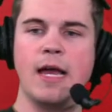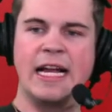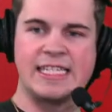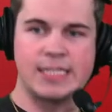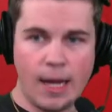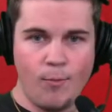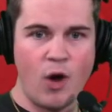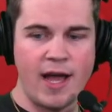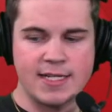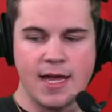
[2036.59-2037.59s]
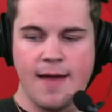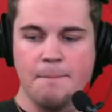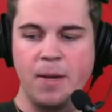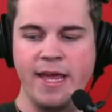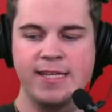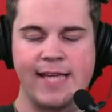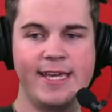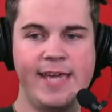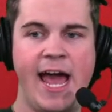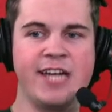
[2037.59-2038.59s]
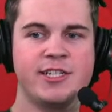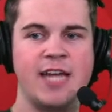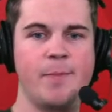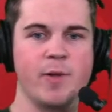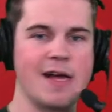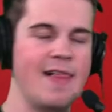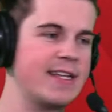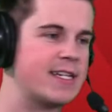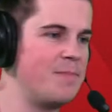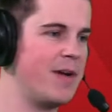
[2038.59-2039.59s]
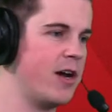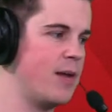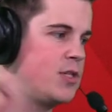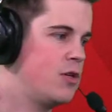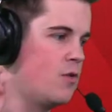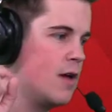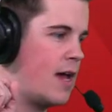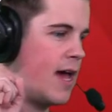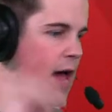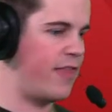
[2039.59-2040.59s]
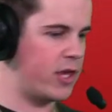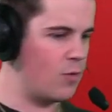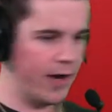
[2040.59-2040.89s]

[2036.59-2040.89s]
Somewhat. But he's a gadget type player. I like to compare him to, and I think you were